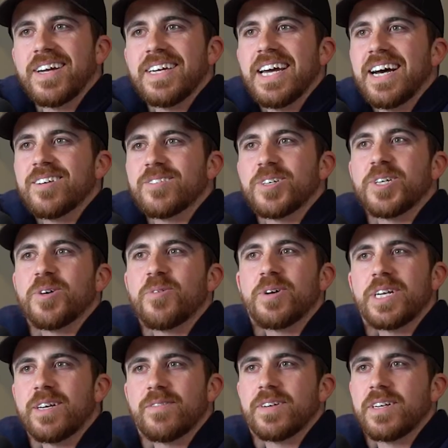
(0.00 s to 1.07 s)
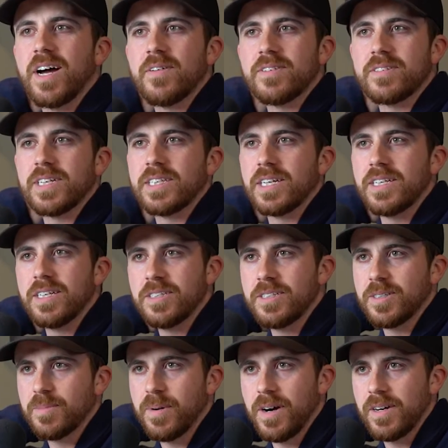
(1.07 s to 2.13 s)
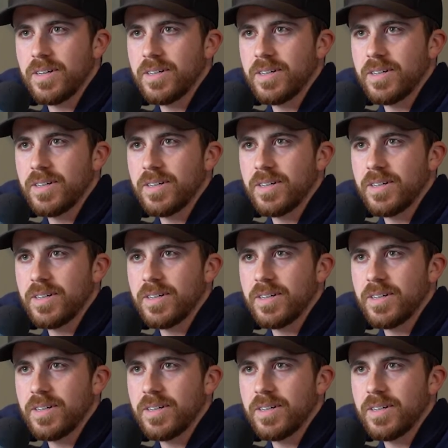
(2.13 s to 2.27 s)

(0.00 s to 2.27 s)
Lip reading: yeah. So you weren't even obviously in the digital part